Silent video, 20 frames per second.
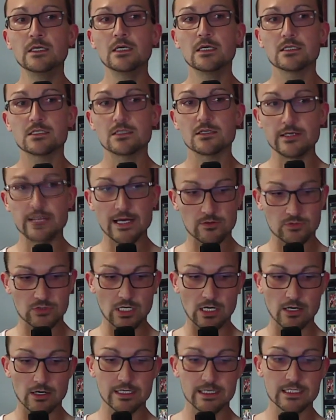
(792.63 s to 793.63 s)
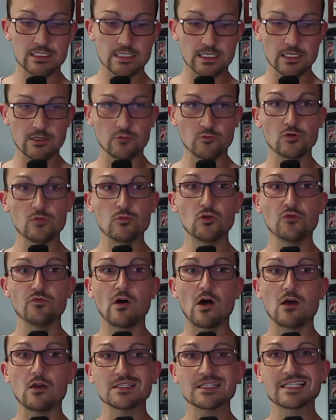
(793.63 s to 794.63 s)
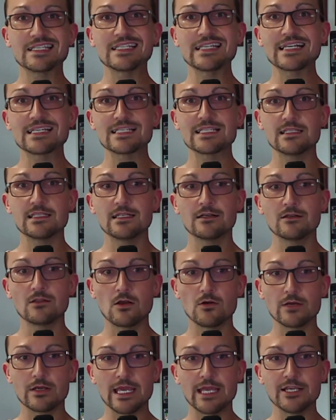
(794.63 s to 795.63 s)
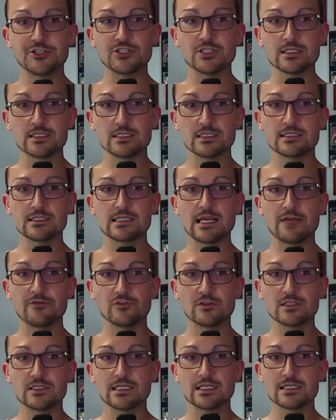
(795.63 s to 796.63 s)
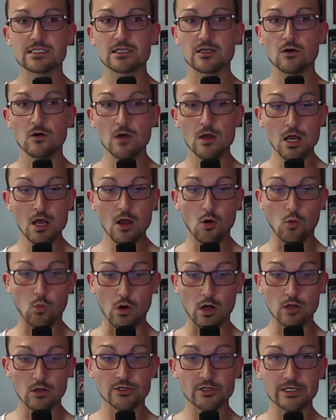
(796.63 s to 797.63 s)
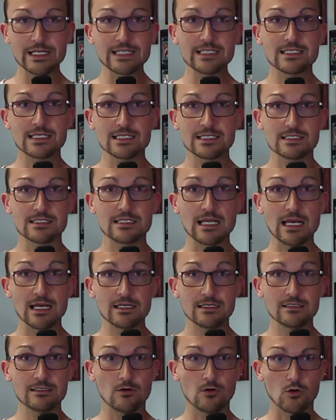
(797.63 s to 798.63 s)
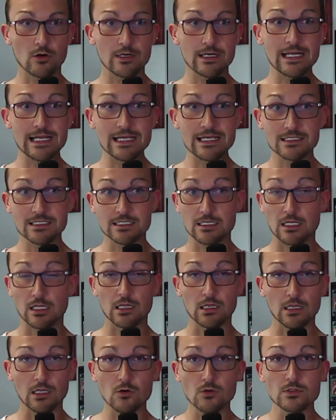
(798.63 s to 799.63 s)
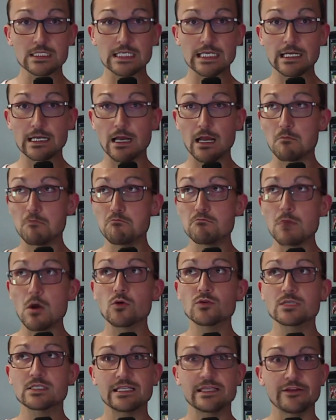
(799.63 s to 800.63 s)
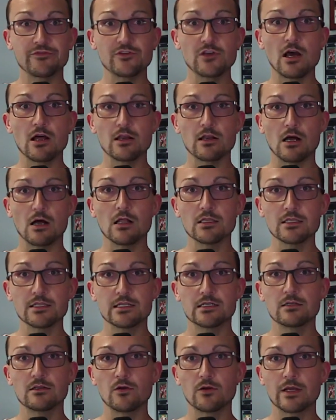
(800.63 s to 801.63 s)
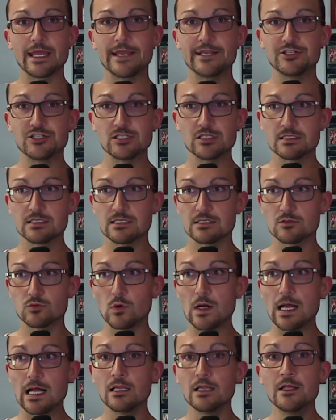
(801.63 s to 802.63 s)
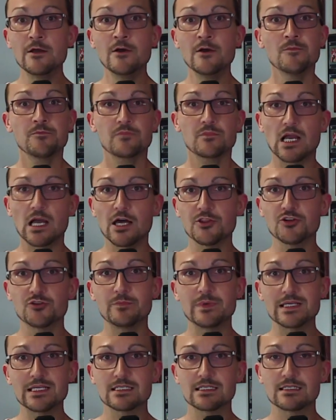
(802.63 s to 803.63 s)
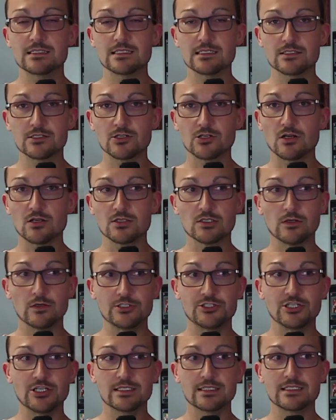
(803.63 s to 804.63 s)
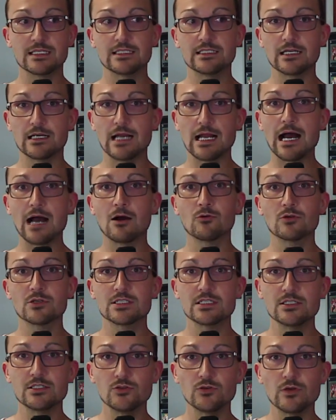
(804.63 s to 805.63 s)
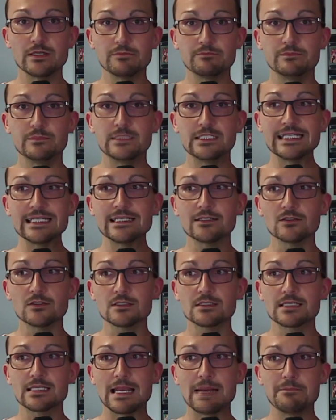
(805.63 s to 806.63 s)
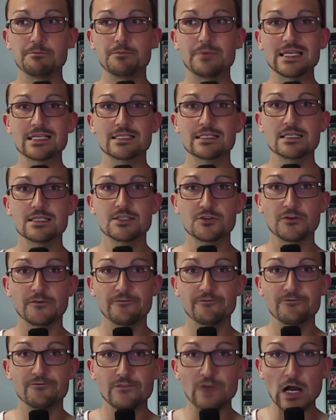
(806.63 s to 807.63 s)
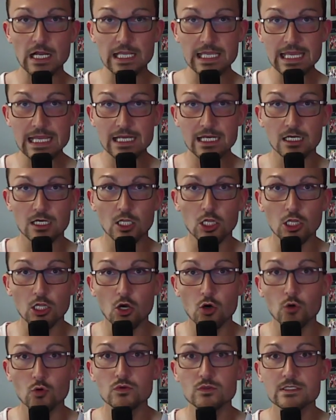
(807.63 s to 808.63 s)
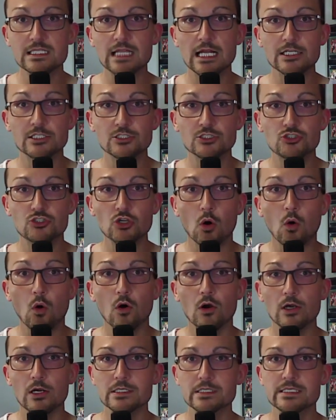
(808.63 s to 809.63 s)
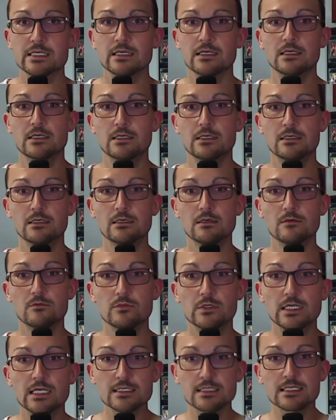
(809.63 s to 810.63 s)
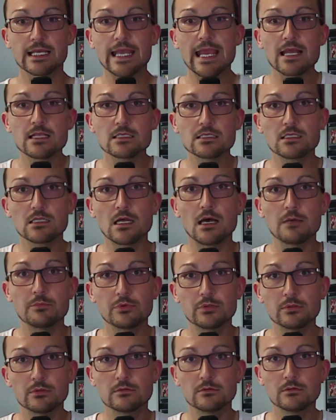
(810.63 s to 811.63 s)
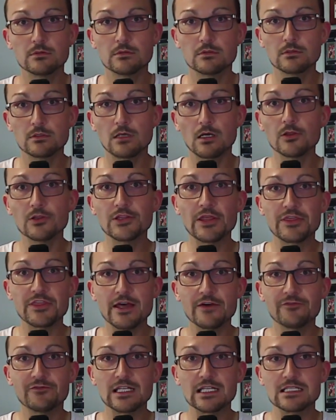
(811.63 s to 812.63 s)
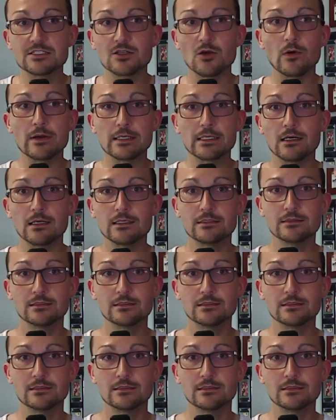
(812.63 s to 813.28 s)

So now Target's going to remove all 6 of their locations in San Francisco. Walgreens has done or is closing most, if not all, of their locations as well. Other businesses are also adjusting their hours and doing deals and business through fucking closed doors because they can't stop all the theft that's going on.